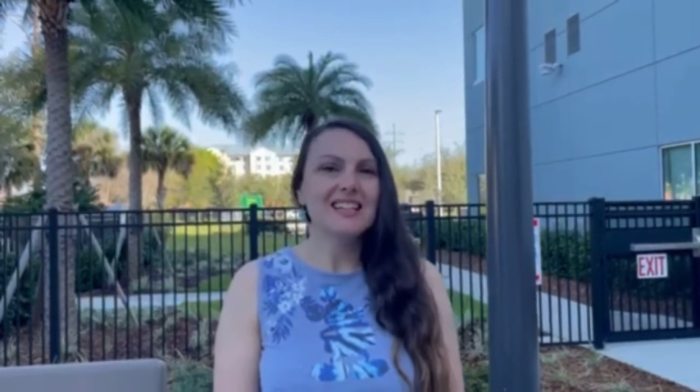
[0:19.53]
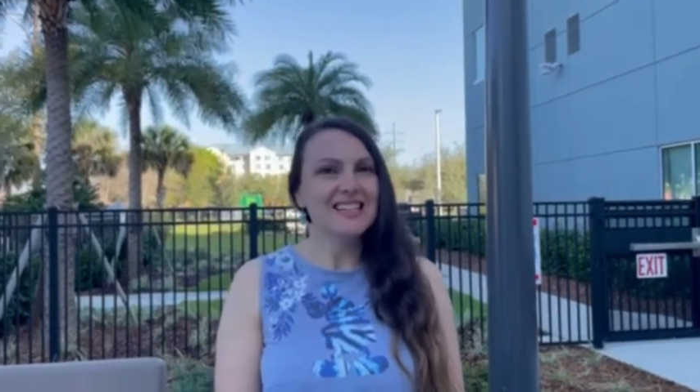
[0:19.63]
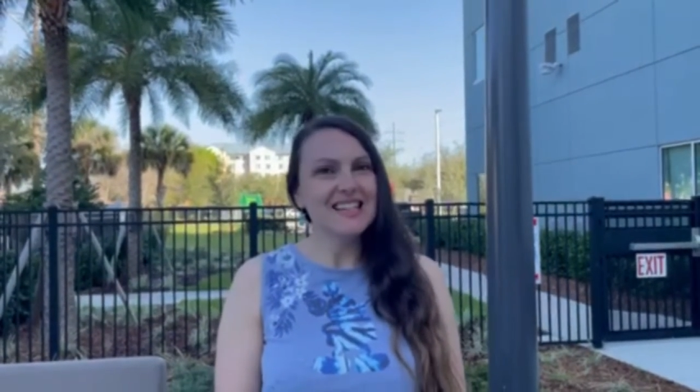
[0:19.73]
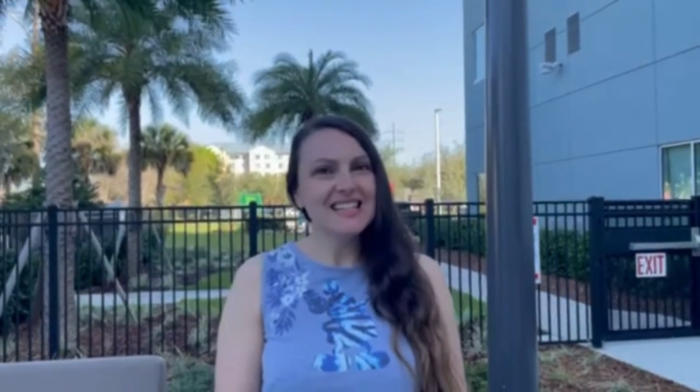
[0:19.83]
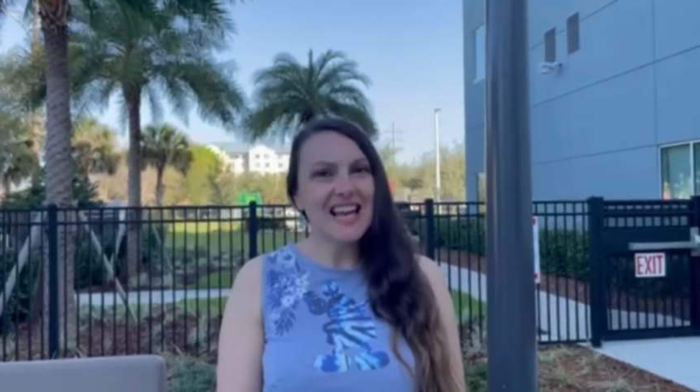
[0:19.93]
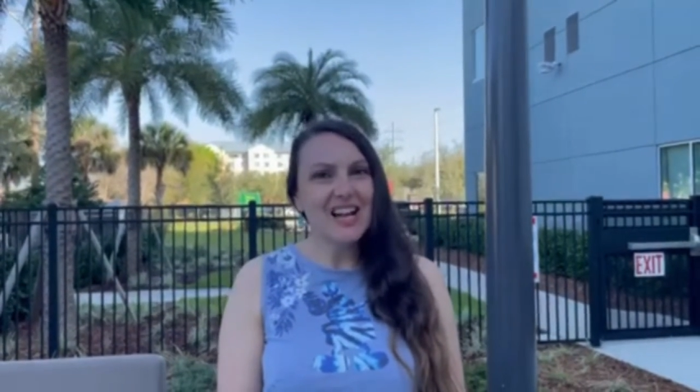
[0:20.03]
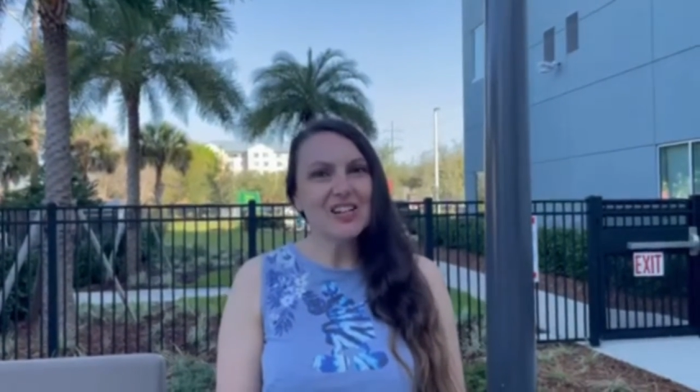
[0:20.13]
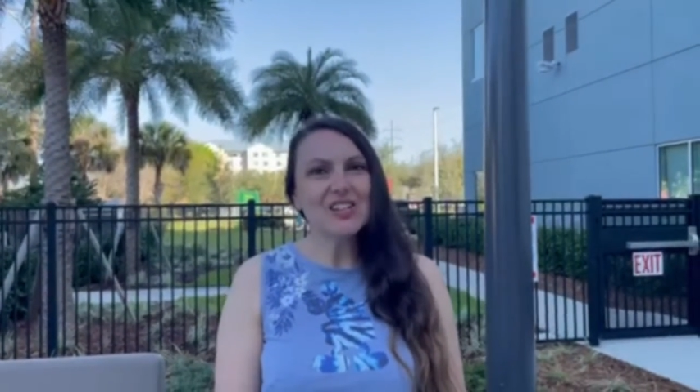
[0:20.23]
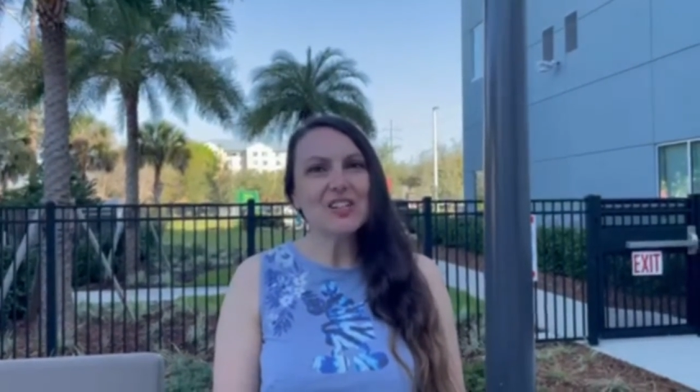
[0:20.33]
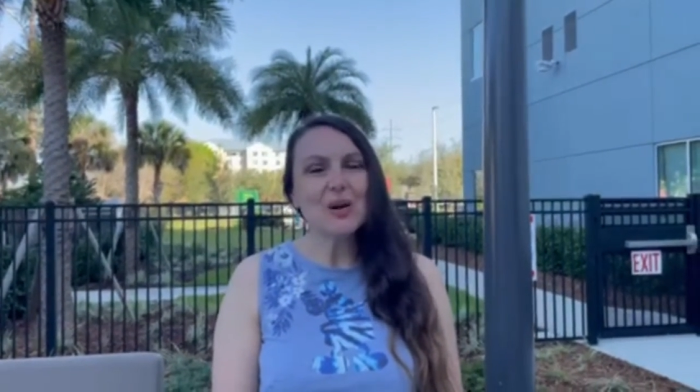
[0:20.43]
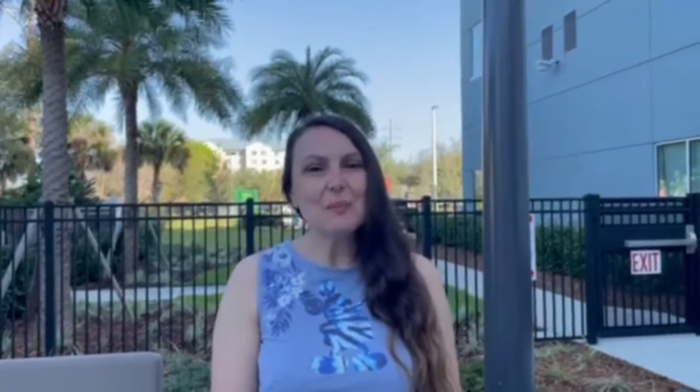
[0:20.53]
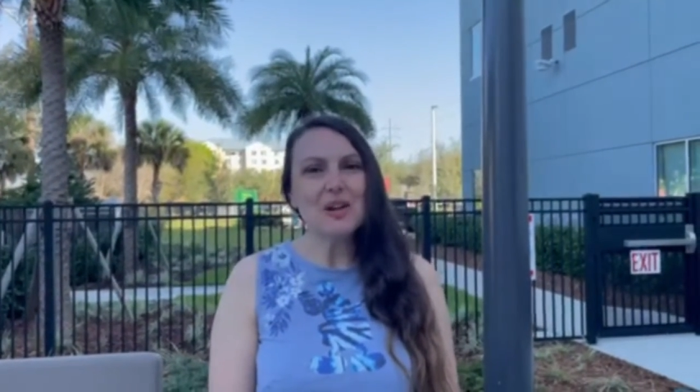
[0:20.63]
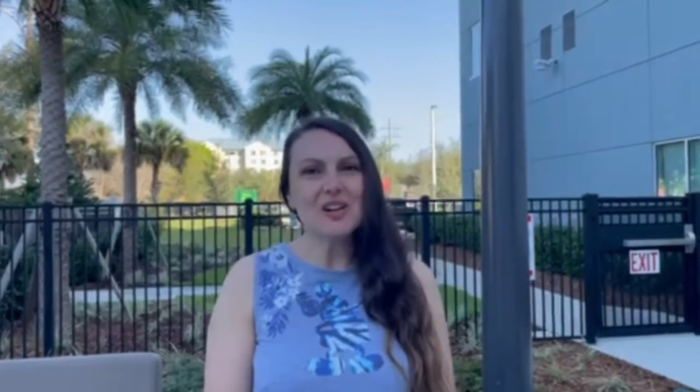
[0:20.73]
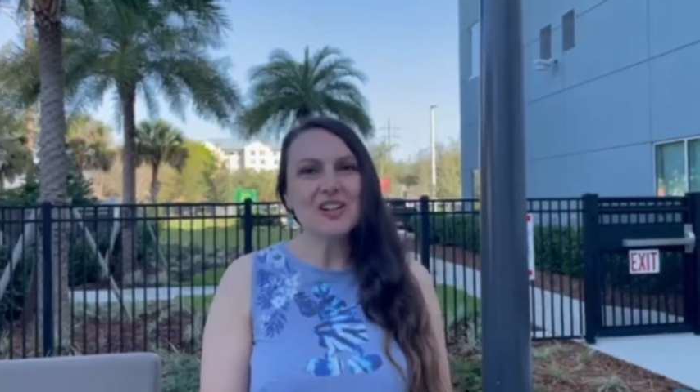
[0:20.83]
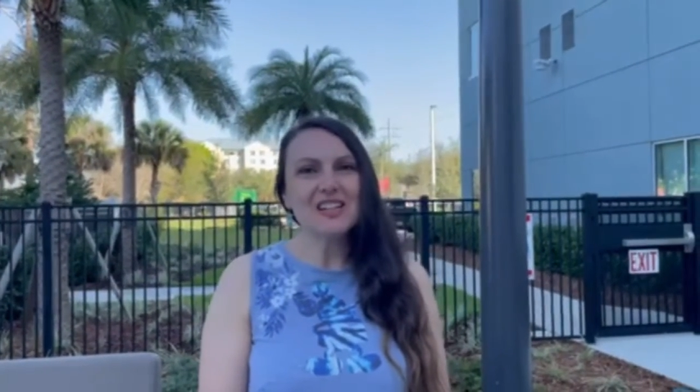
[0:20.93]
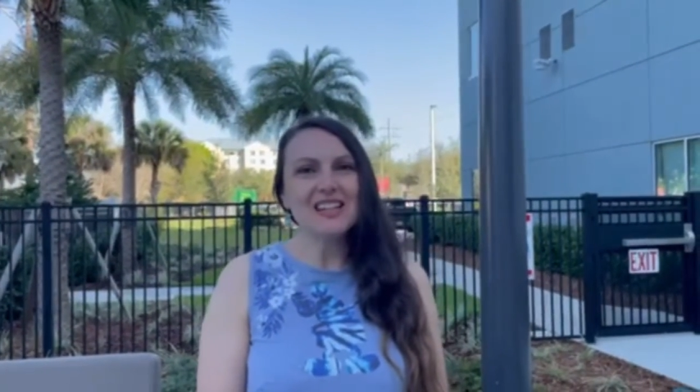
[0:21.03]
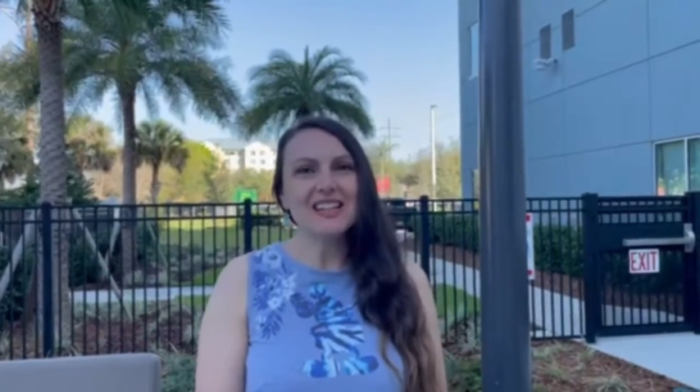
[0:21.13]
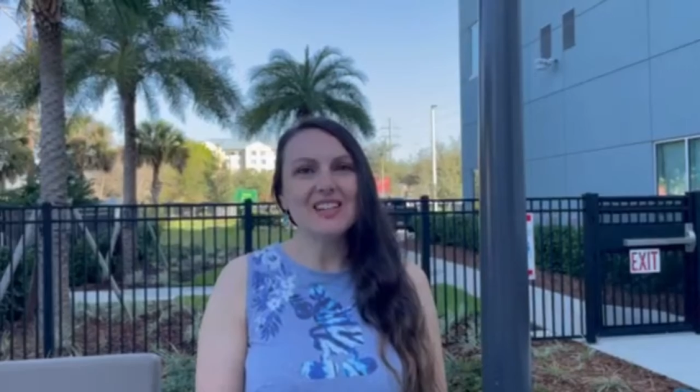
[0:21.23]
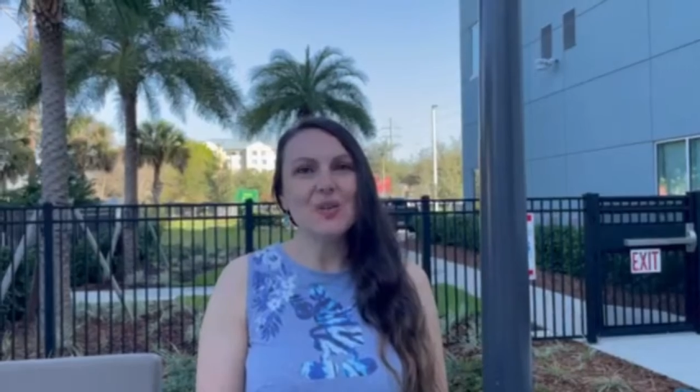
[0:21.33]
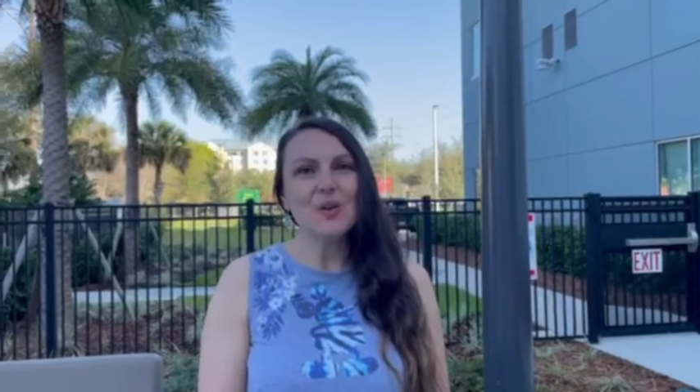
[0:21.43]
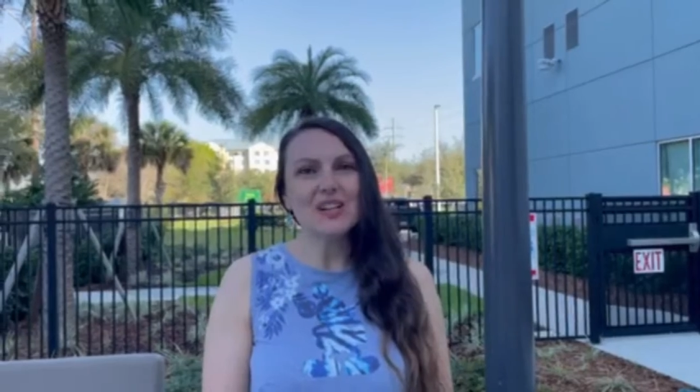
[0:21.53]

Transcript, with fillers: in an Italian American